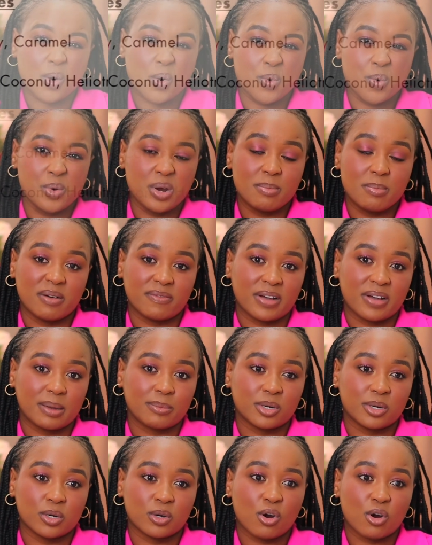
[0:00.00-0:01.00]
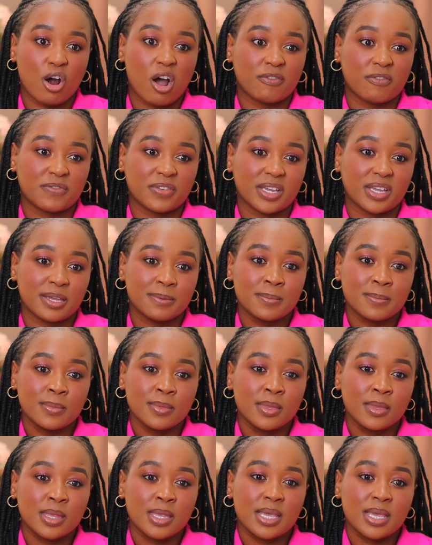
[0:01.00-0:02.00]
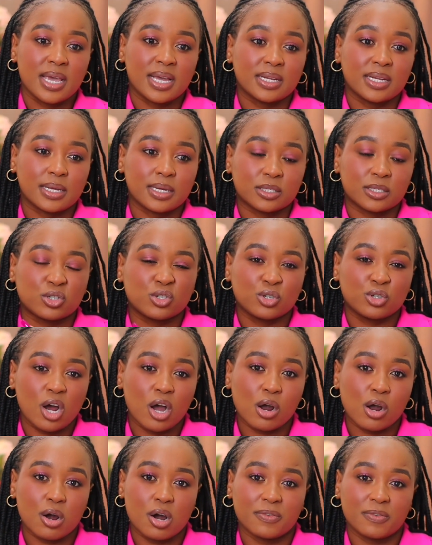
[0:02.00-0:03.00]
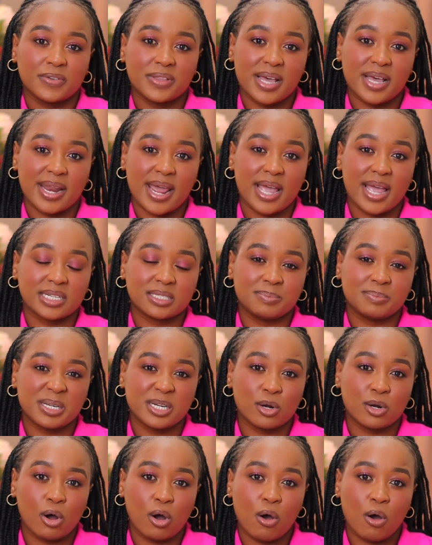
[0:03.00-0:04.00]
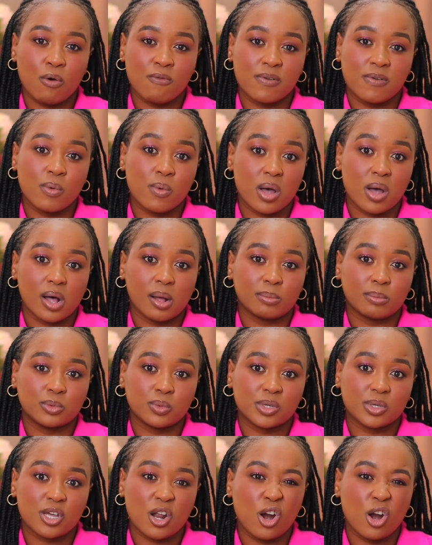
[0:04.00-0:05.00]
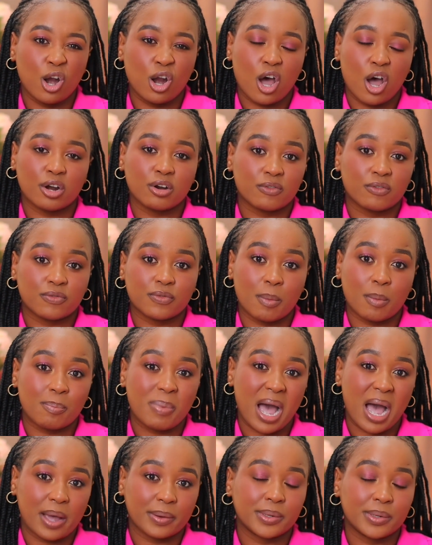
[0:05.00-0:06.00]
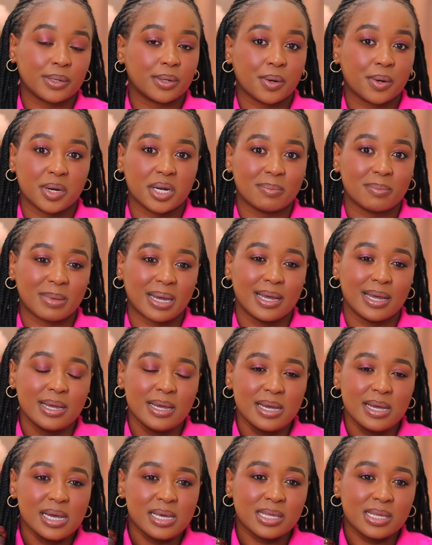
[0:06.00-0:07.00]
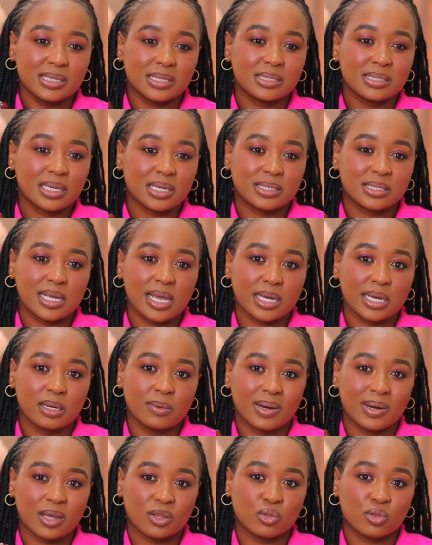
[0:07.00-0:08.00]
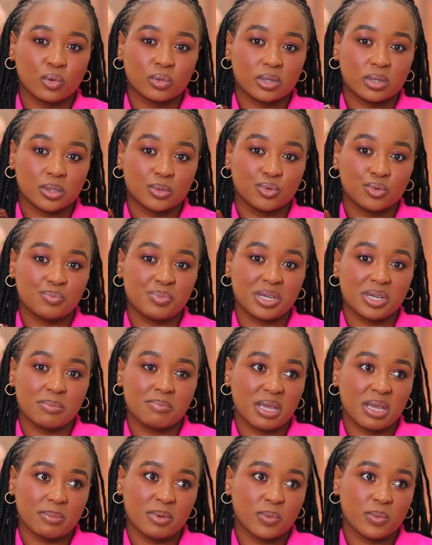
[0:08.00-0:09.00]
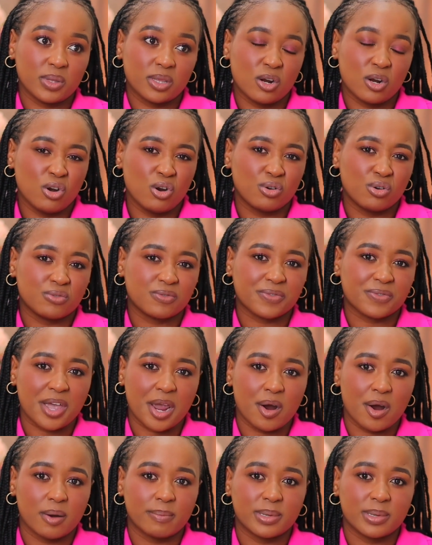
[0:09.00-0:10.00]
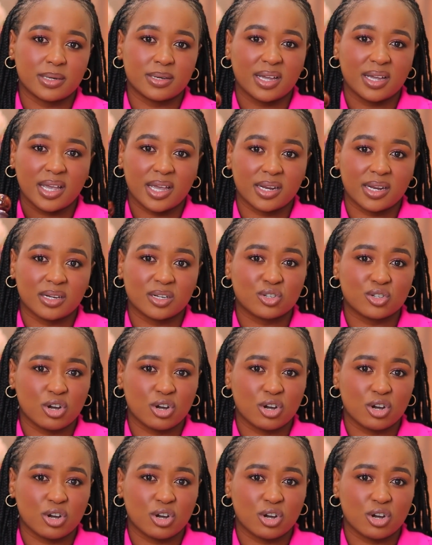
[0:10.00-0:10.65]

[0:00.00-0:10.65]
creamer vibe. Coffee a strong coffee that has been overwhelmed with a lot of powdered creamer. This is exactly what I thought this would be, maybe with a load of caramel and